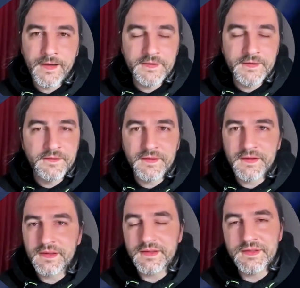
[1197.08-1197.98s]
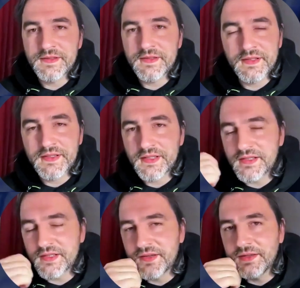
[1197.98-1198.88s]
I don't think it's
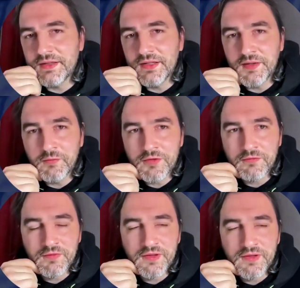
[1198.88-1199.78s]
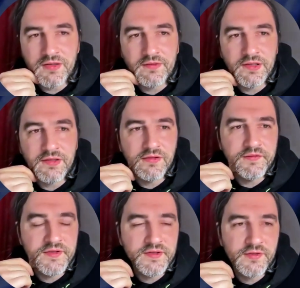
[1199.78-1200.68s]
a thing anymore with the current level
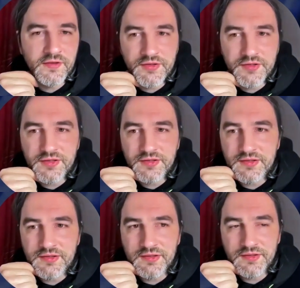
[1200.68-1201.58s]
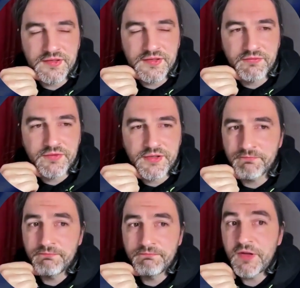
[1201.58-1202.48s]
of technologies and so on.
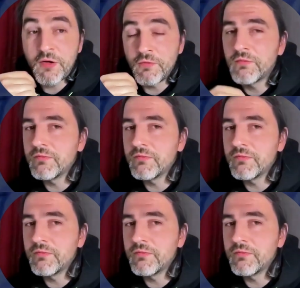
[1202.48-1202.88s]
So no,